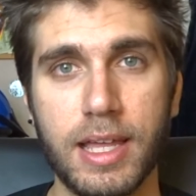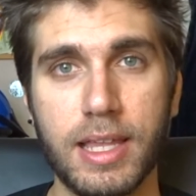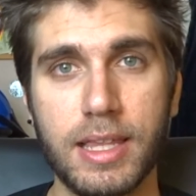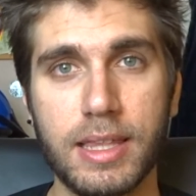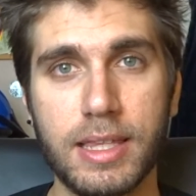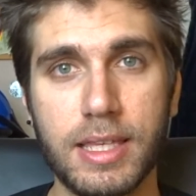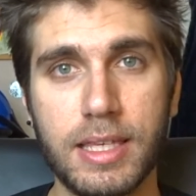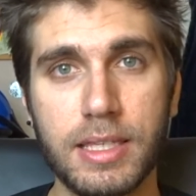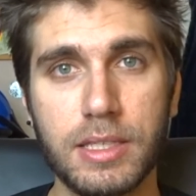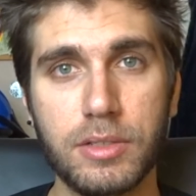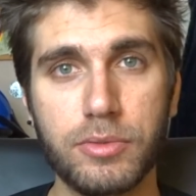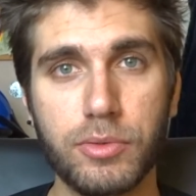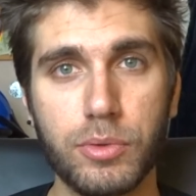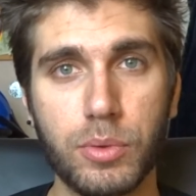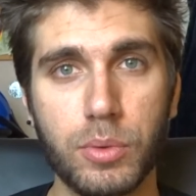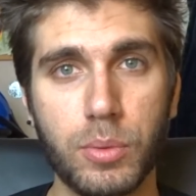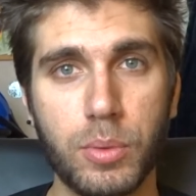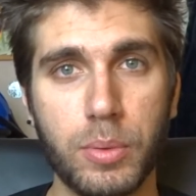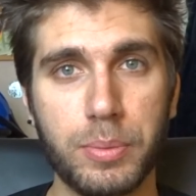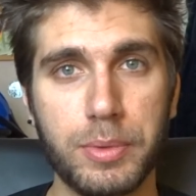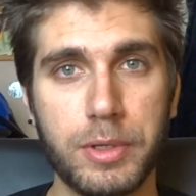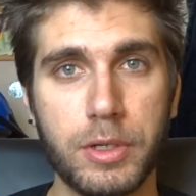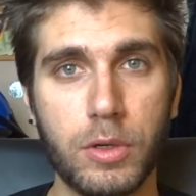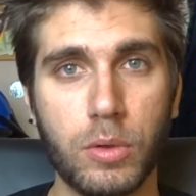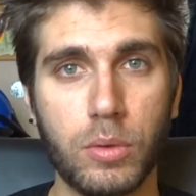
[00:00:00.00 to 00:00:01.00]
These are all
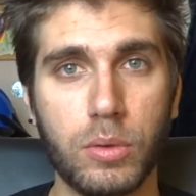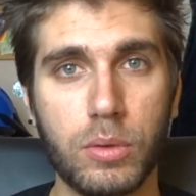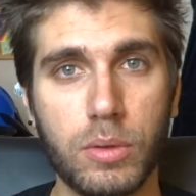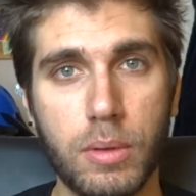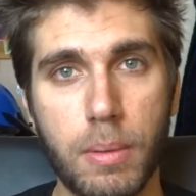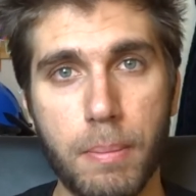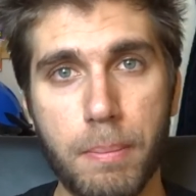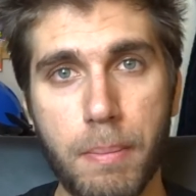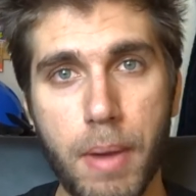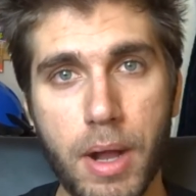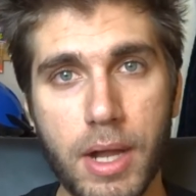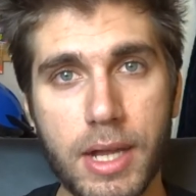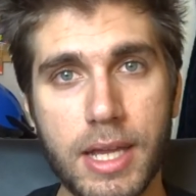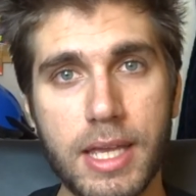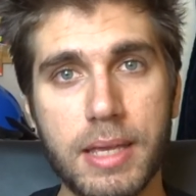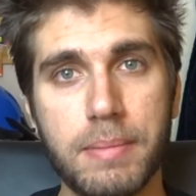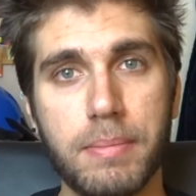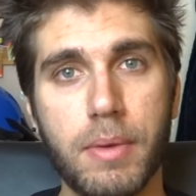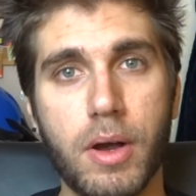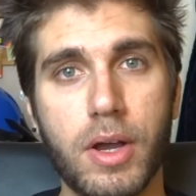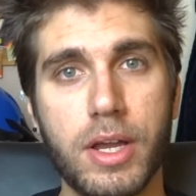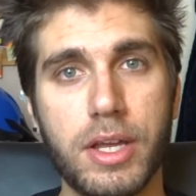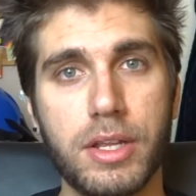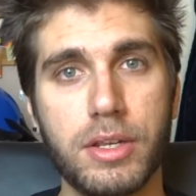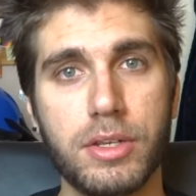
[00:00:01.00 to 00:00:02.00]
what we call monkey
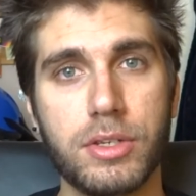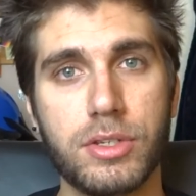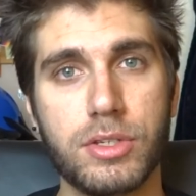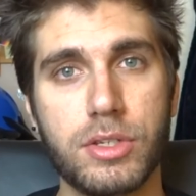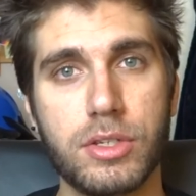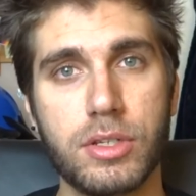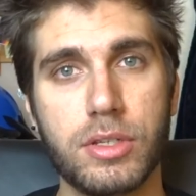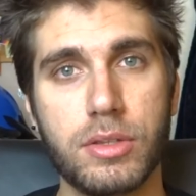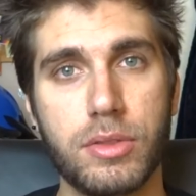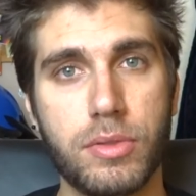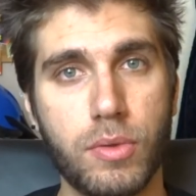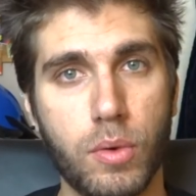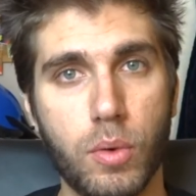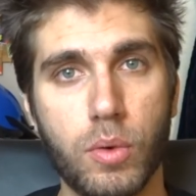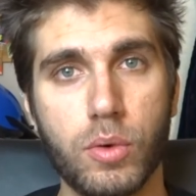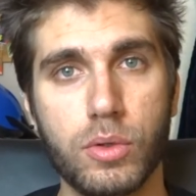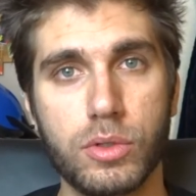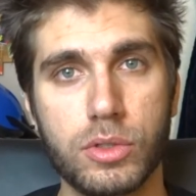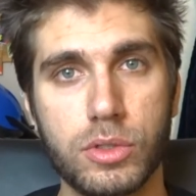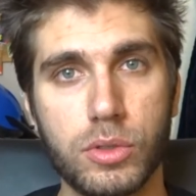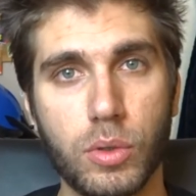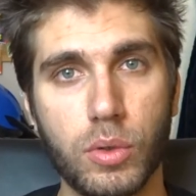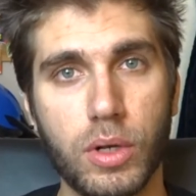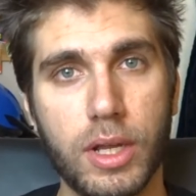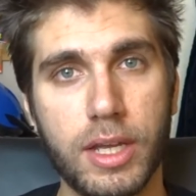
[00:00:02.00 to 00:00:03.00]
mind
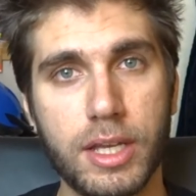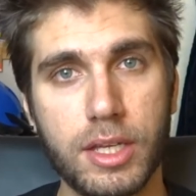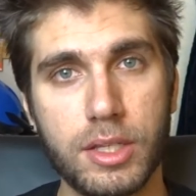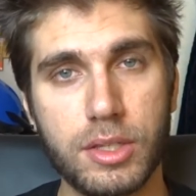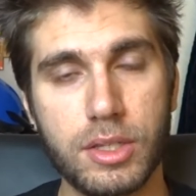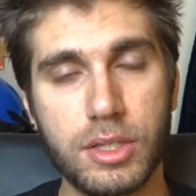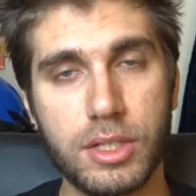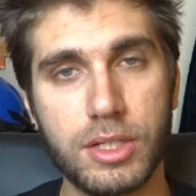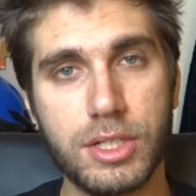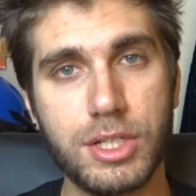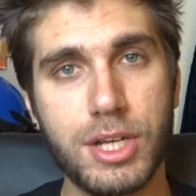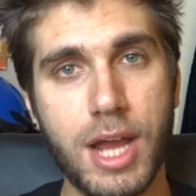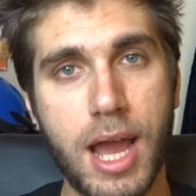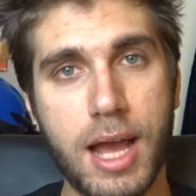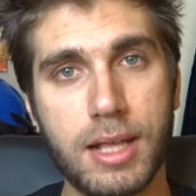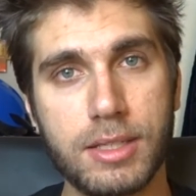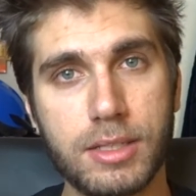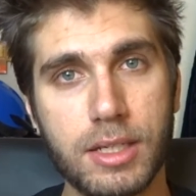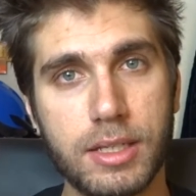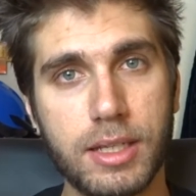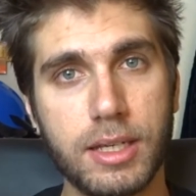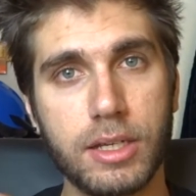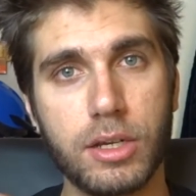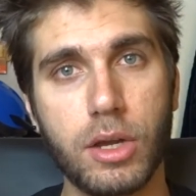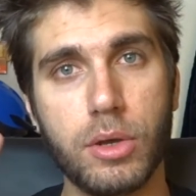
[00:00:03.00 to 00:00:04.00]
thoughts, or like the
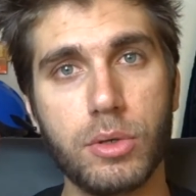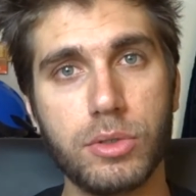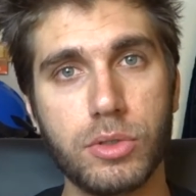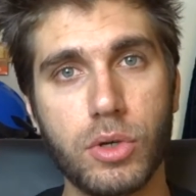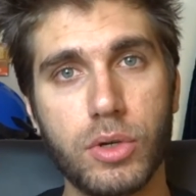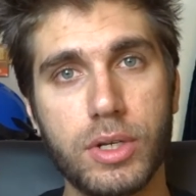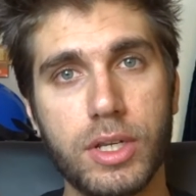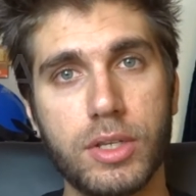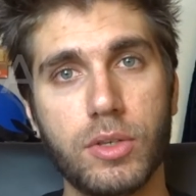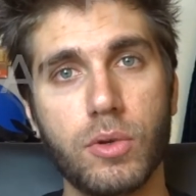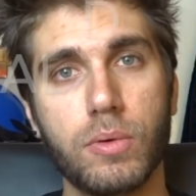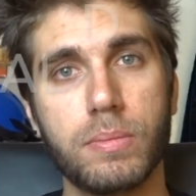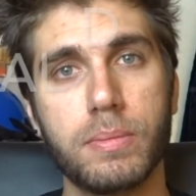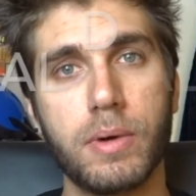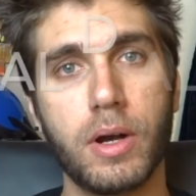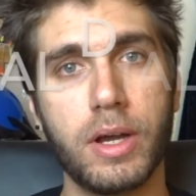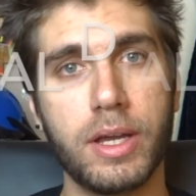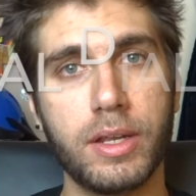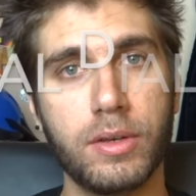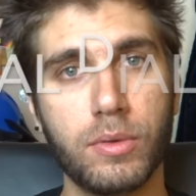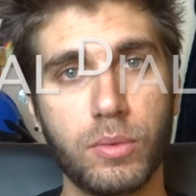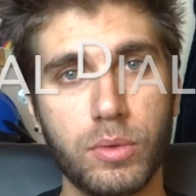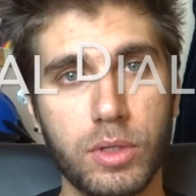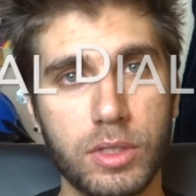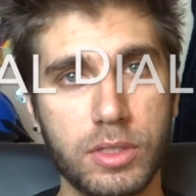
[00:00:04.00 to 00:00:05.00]
chatter that goes on in your
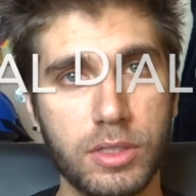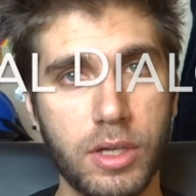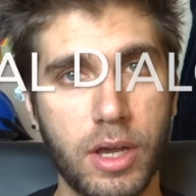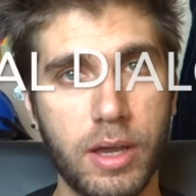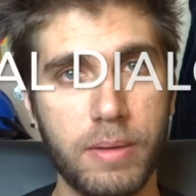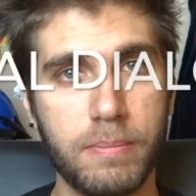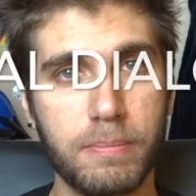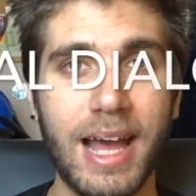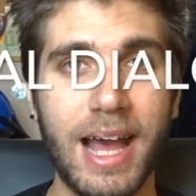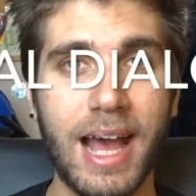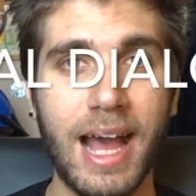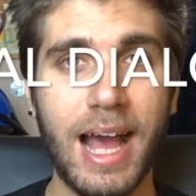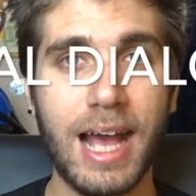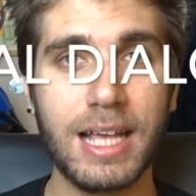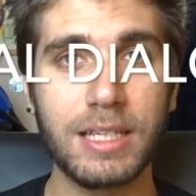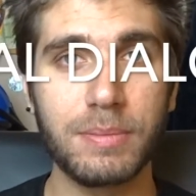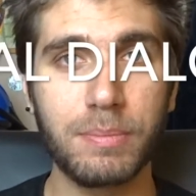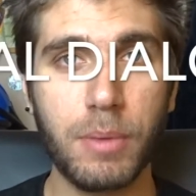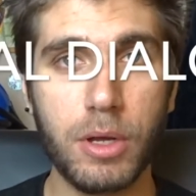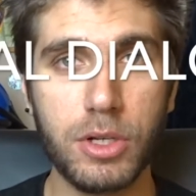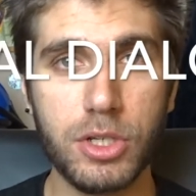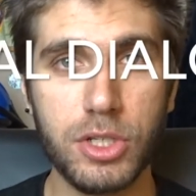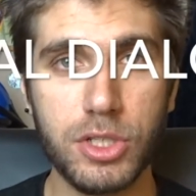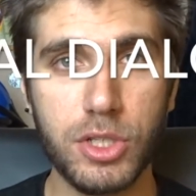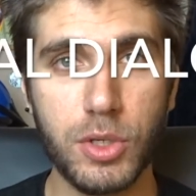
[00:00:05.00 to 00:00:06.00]
mind all the time. As
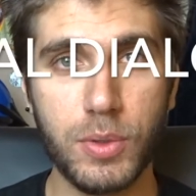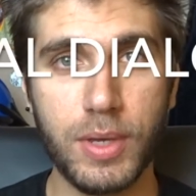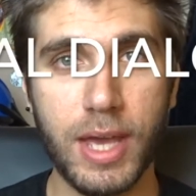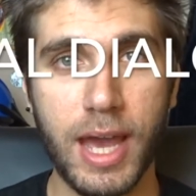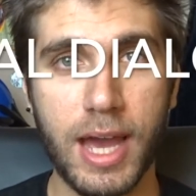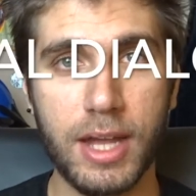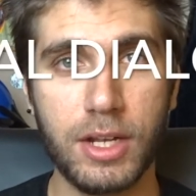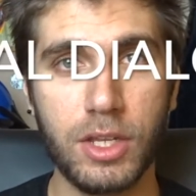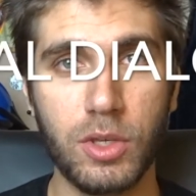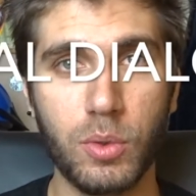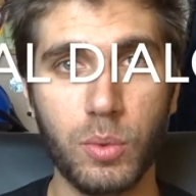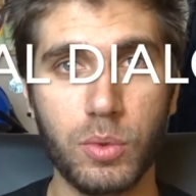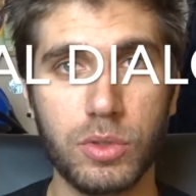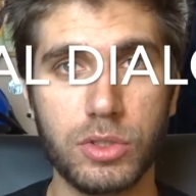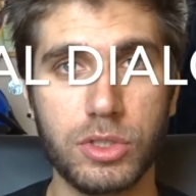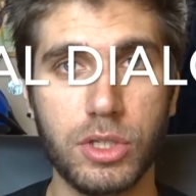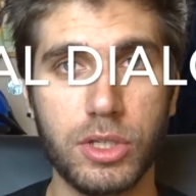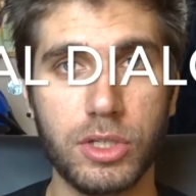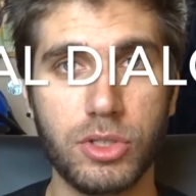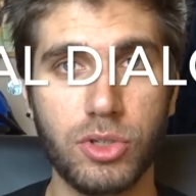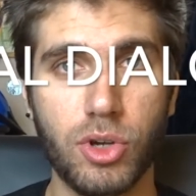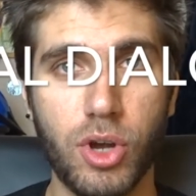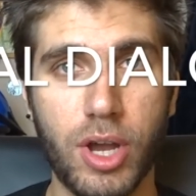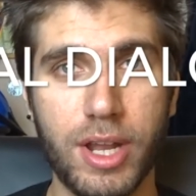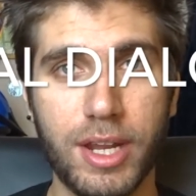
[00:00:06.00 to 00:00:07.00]
much as you can, you want
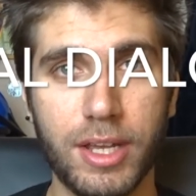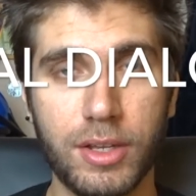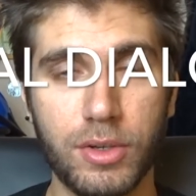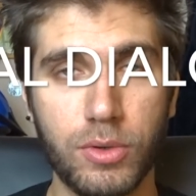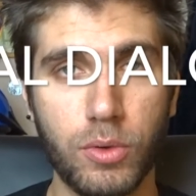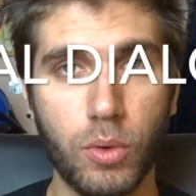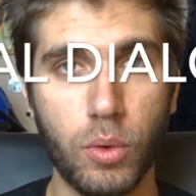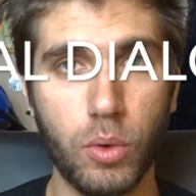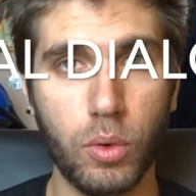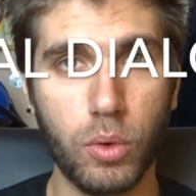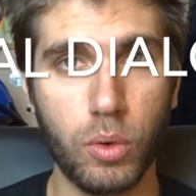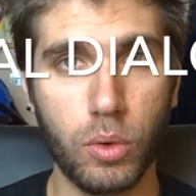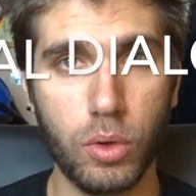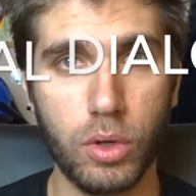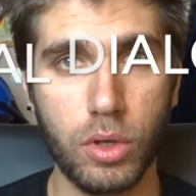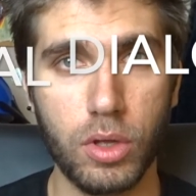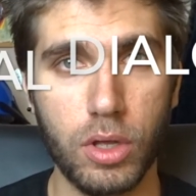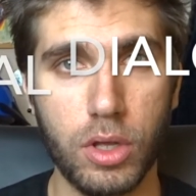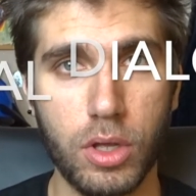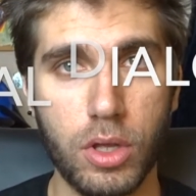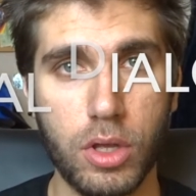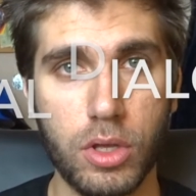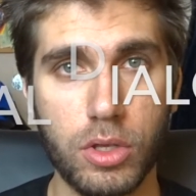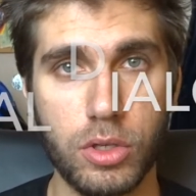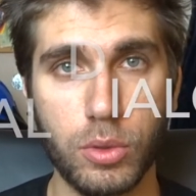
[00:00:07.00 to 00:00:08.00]
to try and ignore
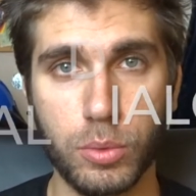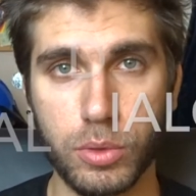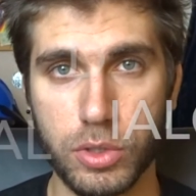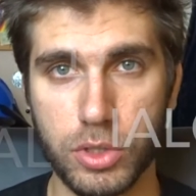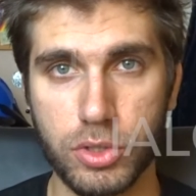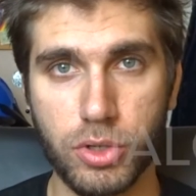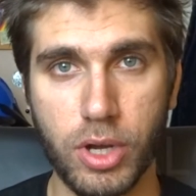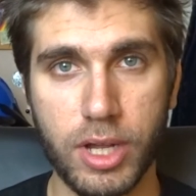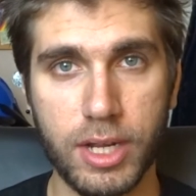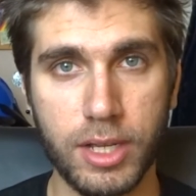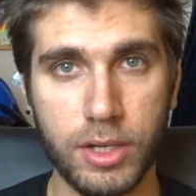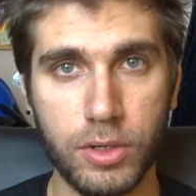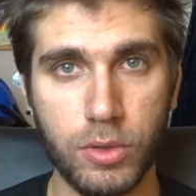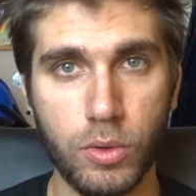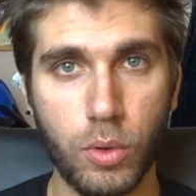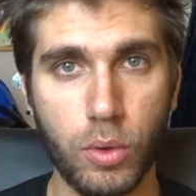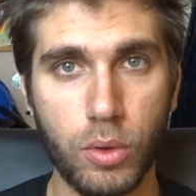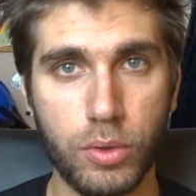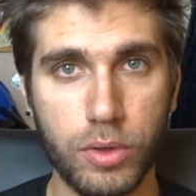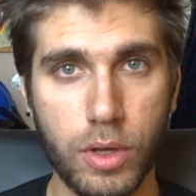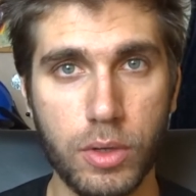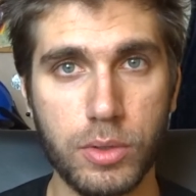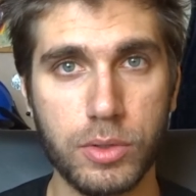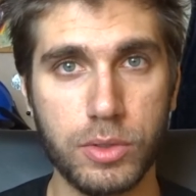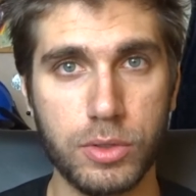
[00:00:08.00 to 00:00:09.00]

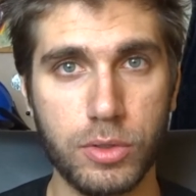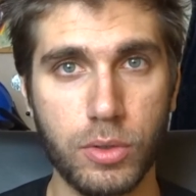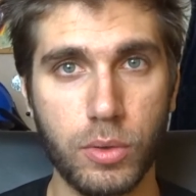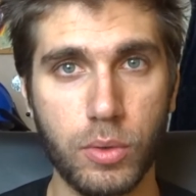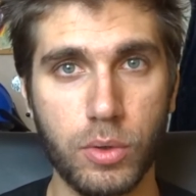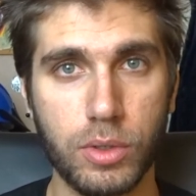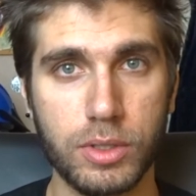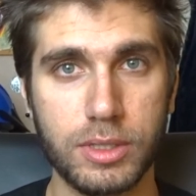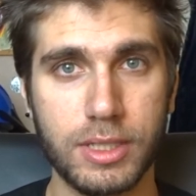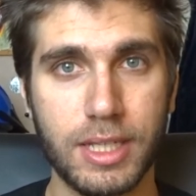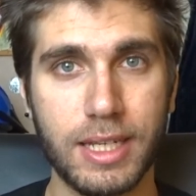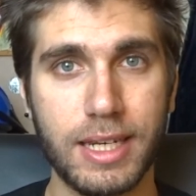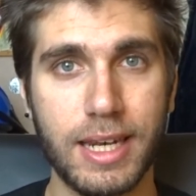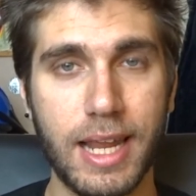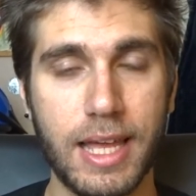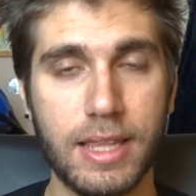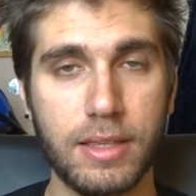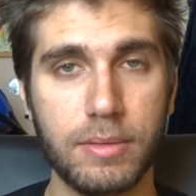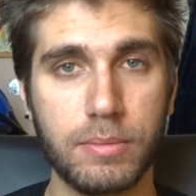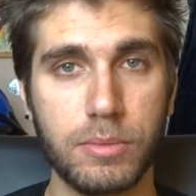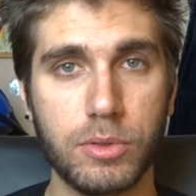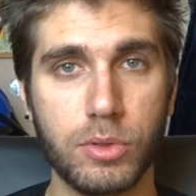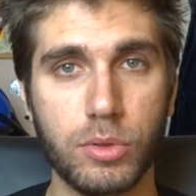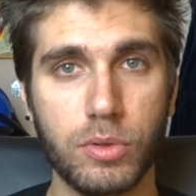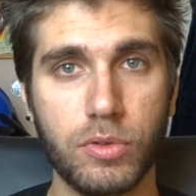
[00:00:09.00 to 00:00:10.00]
those thoughts and let
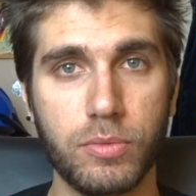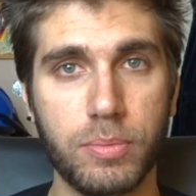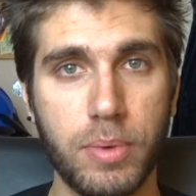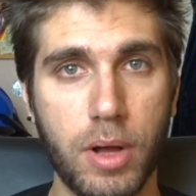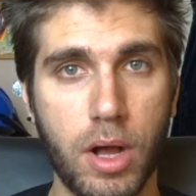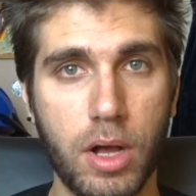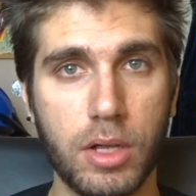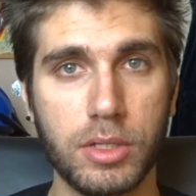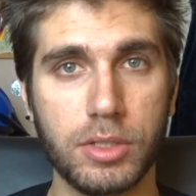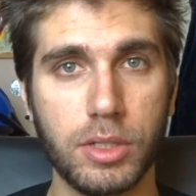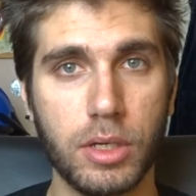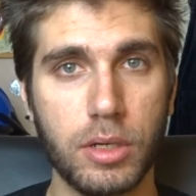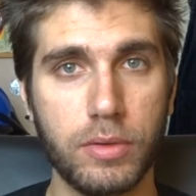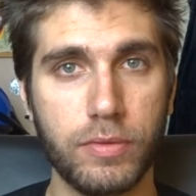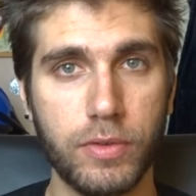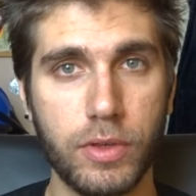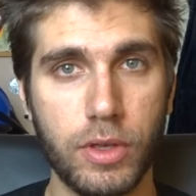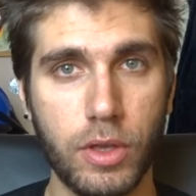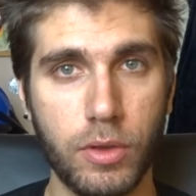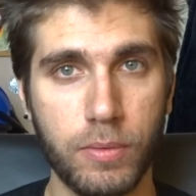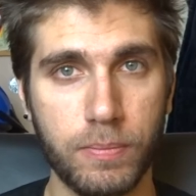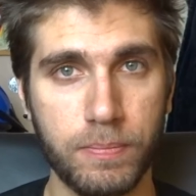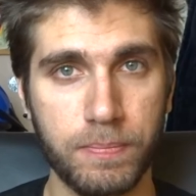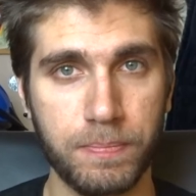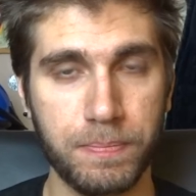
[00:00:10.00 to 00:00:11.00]
them sort of pass over
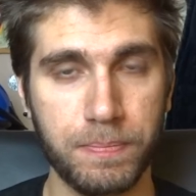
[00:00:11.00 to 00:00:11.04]
you.